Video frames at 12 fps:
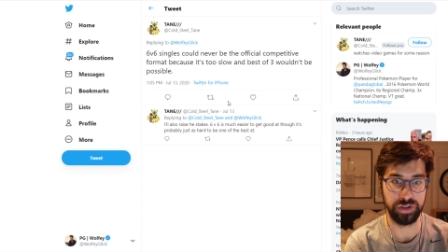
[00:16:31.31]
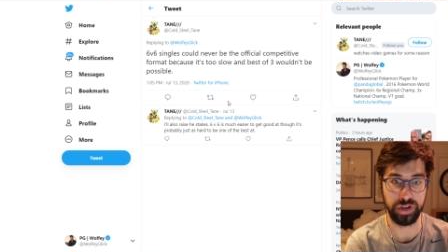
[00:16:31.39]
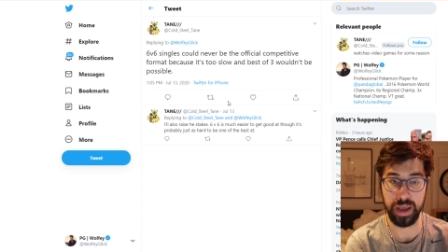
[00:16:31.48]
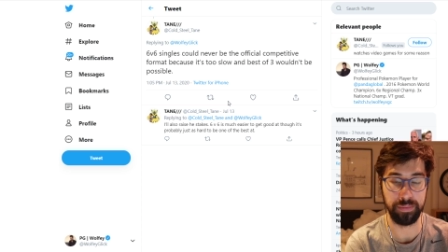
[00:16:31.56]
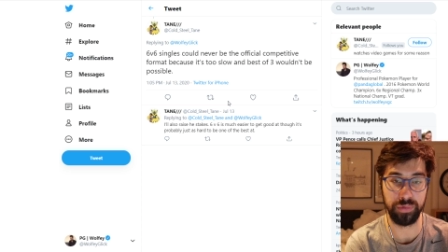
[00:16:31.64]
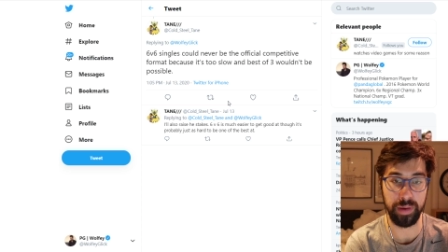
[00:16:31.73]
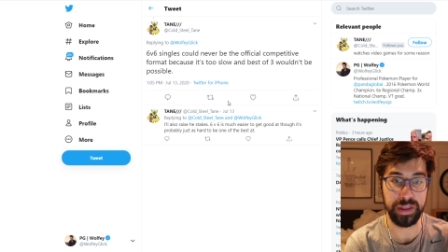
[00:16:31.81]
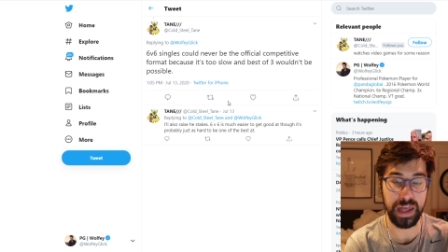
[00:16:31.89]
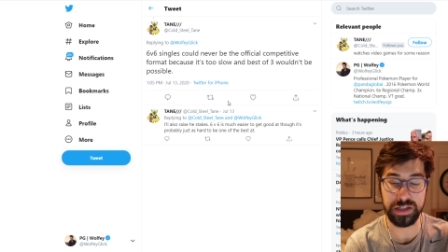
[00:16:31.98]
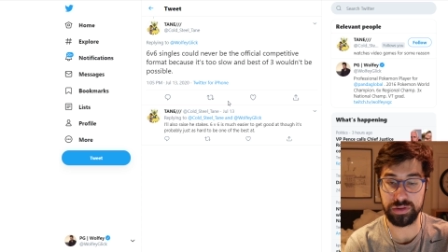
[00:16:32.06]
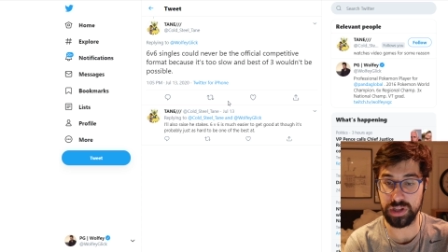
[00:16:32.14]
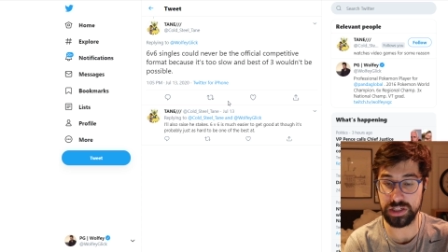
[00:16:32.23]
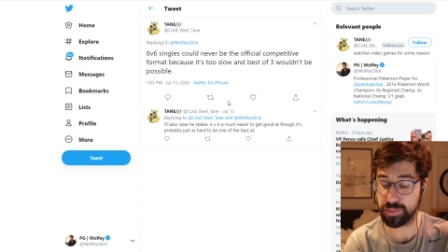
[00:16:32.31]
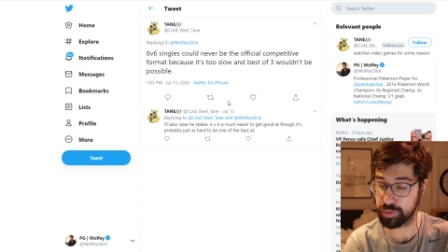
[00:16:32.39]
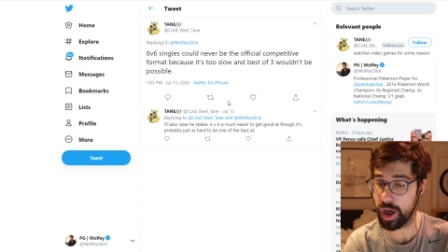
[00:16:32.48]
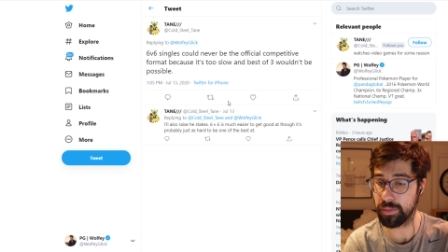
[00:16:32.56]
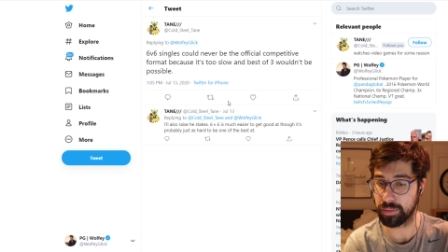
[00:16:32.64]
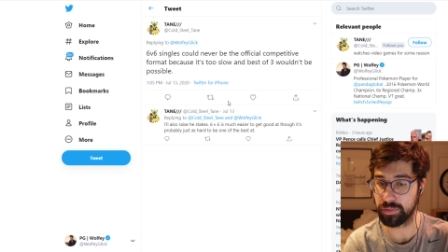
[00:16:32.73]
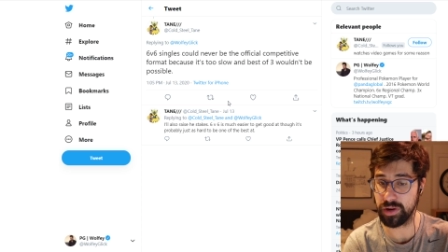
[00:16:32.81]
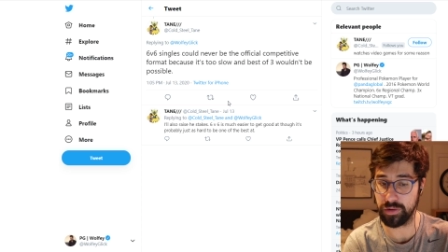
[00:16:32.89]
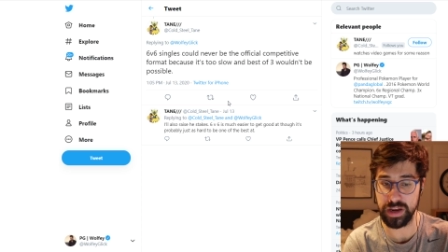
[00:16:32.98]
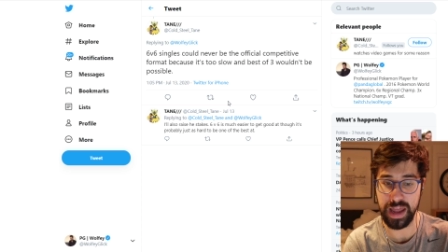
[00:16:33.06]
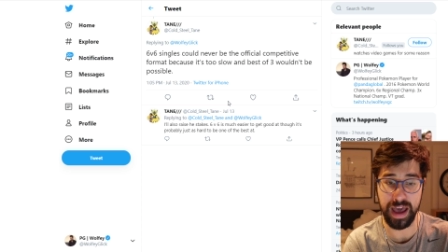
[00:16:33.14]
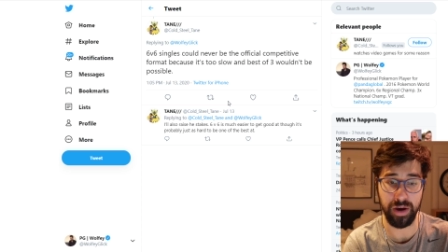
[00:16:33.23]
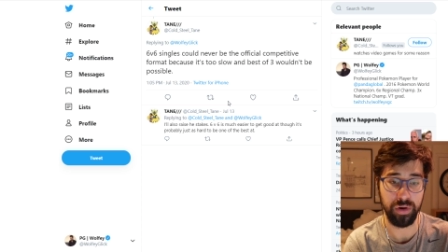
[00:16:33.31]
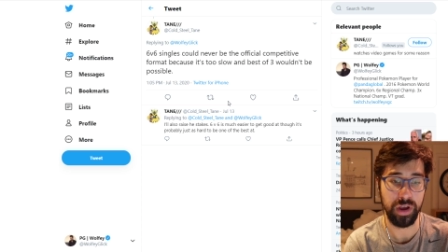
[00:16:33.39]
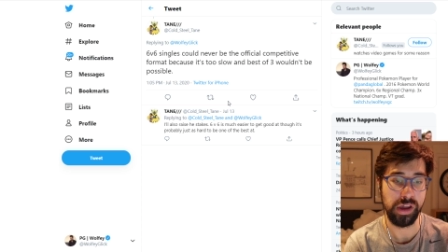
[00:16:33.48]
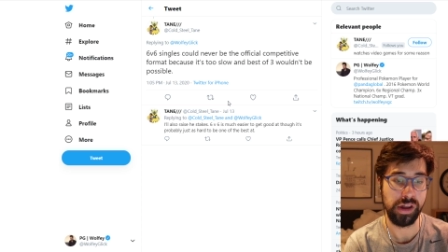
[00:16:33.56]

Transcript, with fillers: You can't. I mean, that's that's a problem, right? Right now,